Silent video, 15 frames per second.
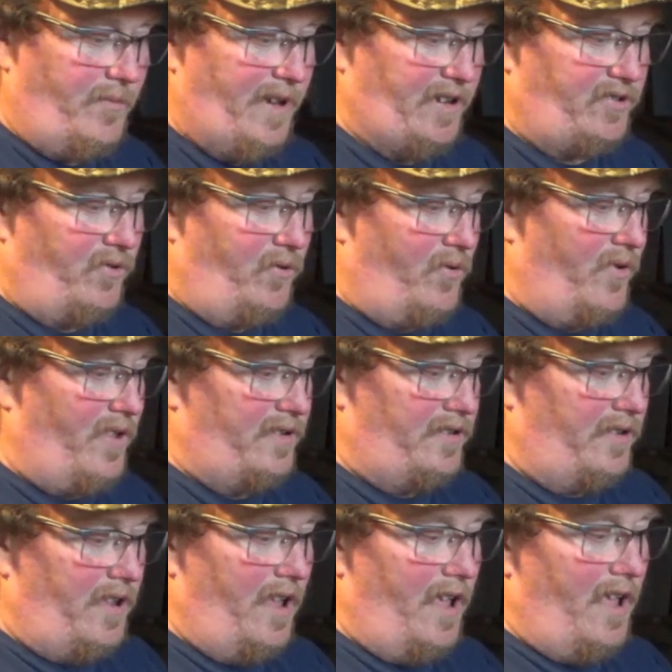to make sure
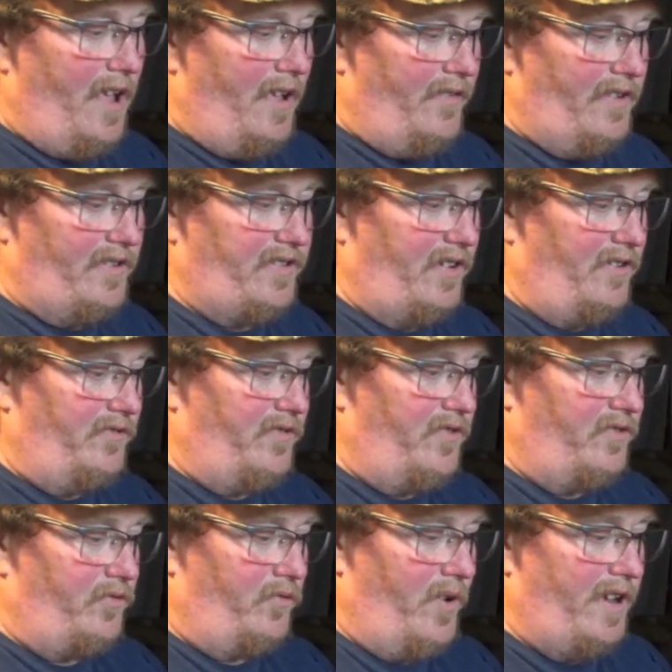that the cylinder
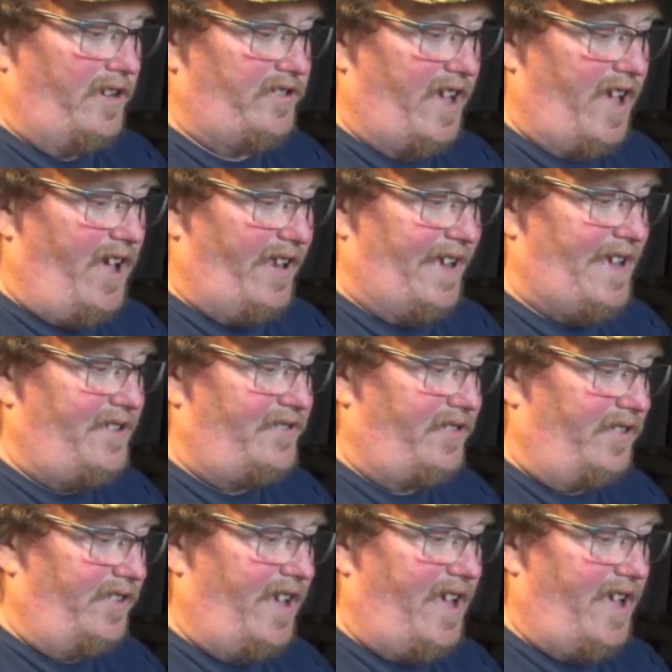swings out
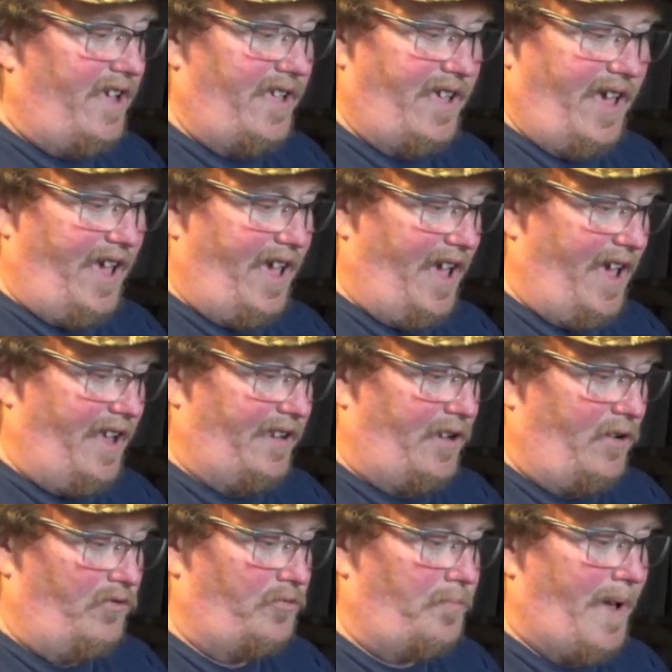easily and
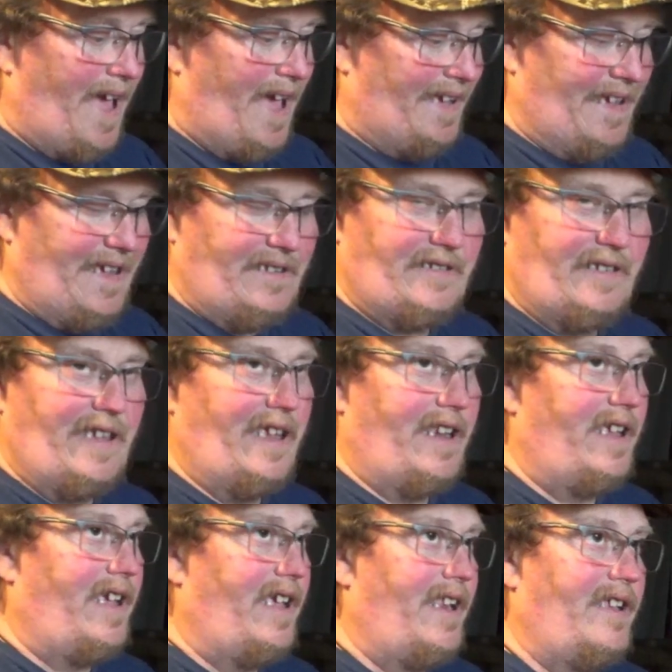goes back easily, and
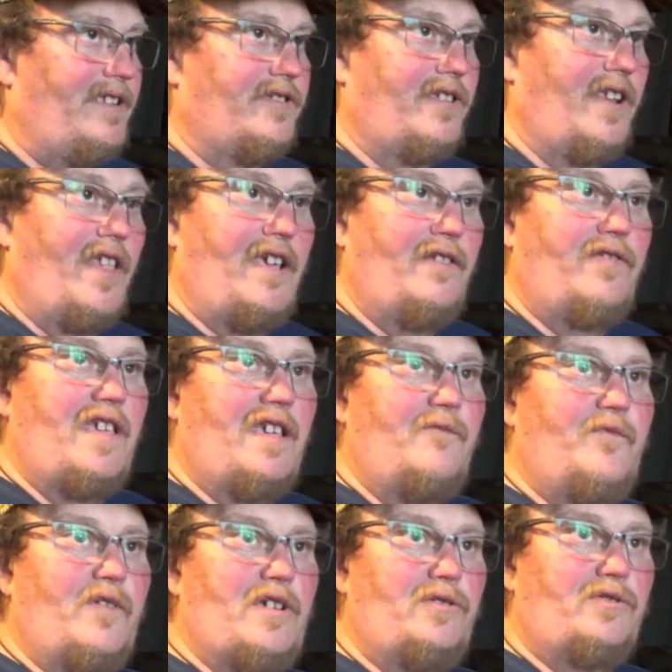that thing
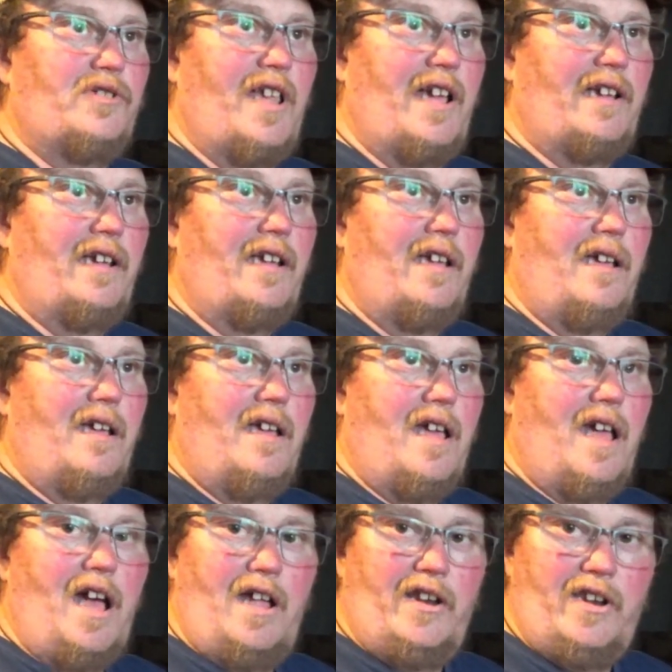feels like
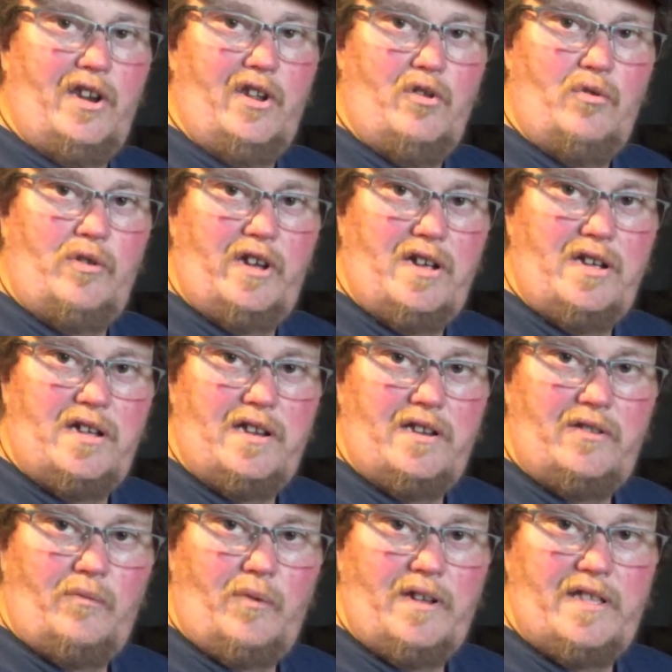a new gun
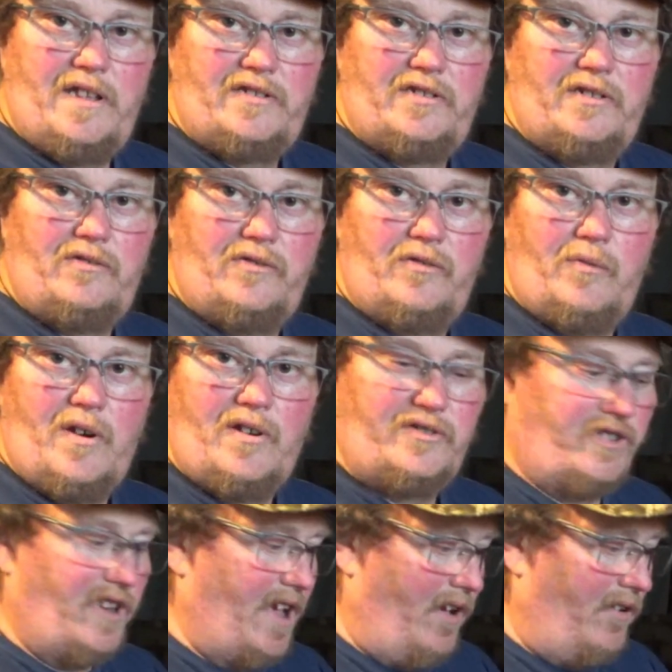the way that cylinder
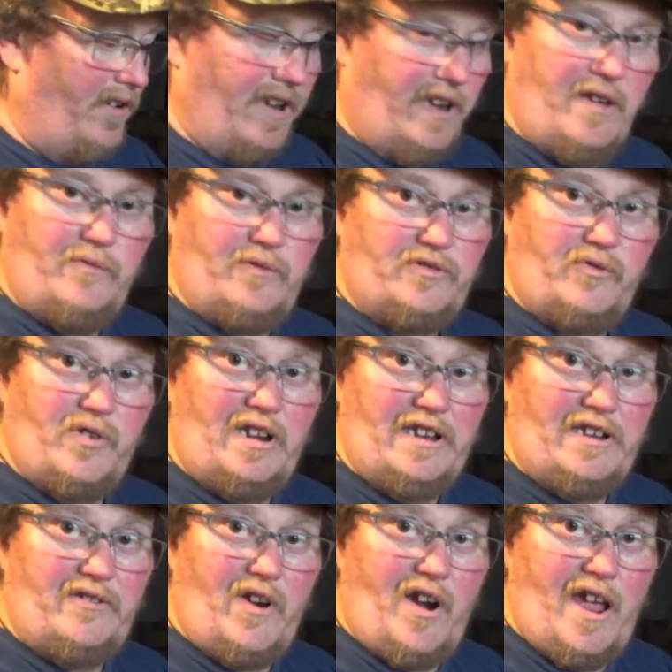works now. And it was really
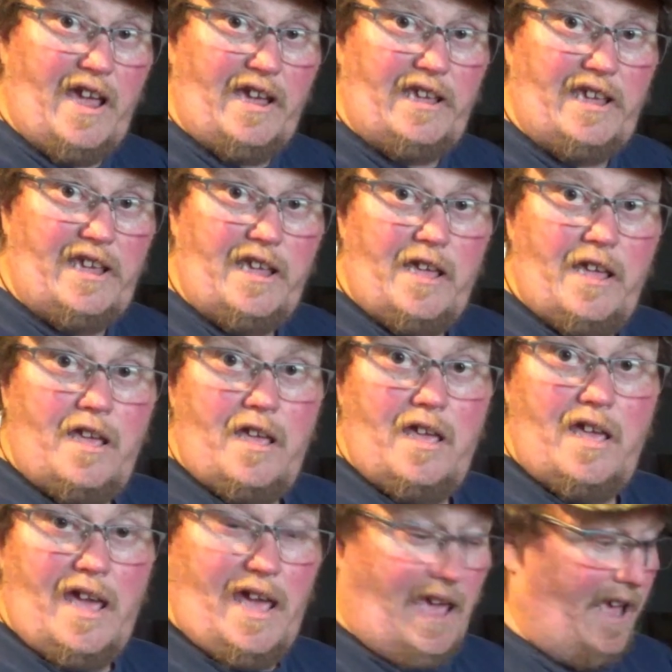draggy
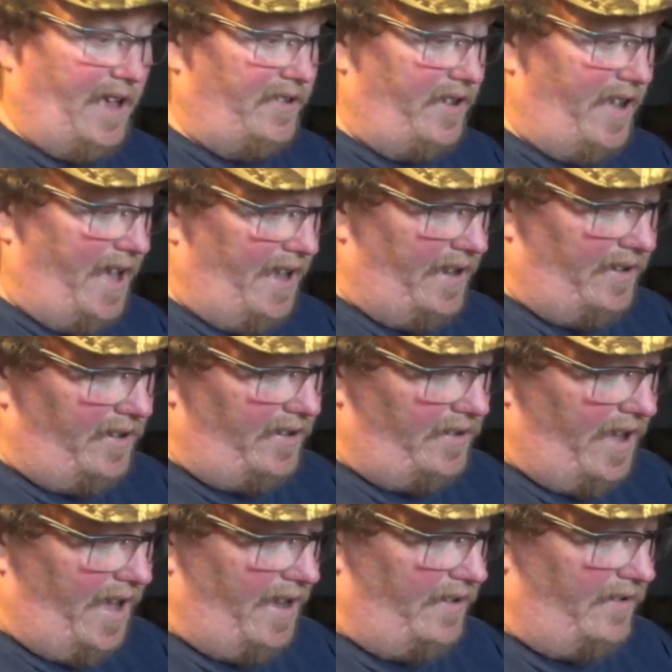and
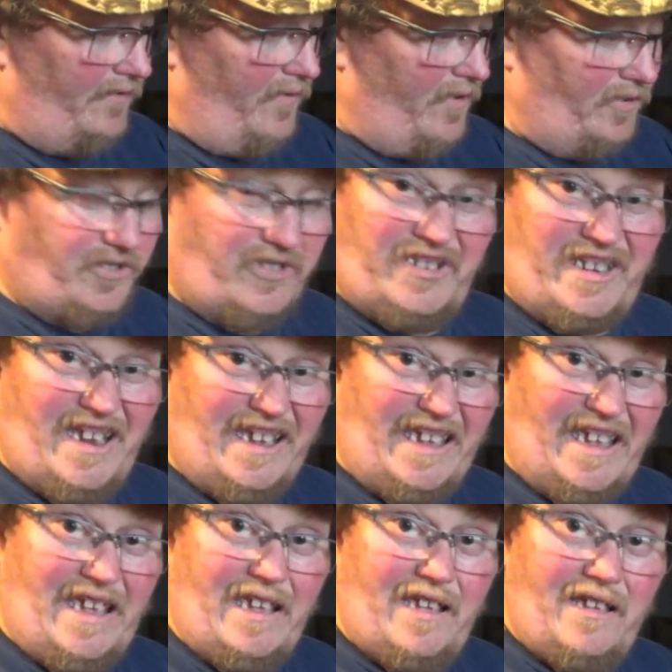real
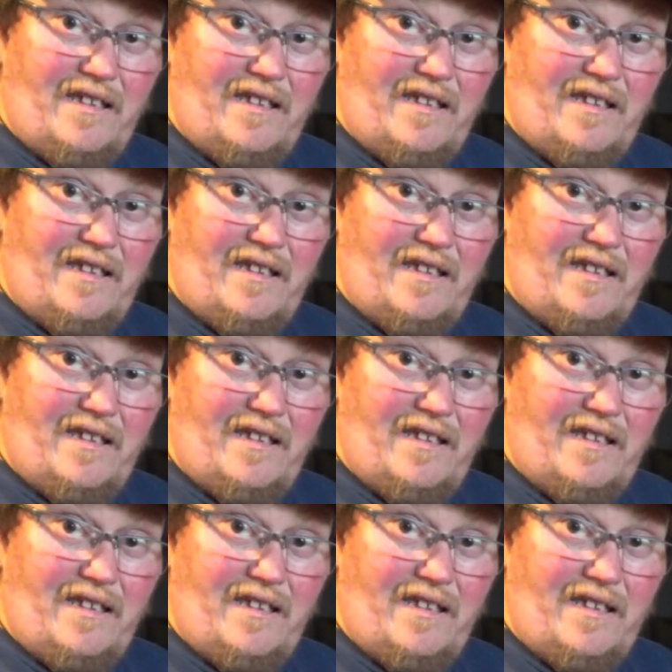sticky.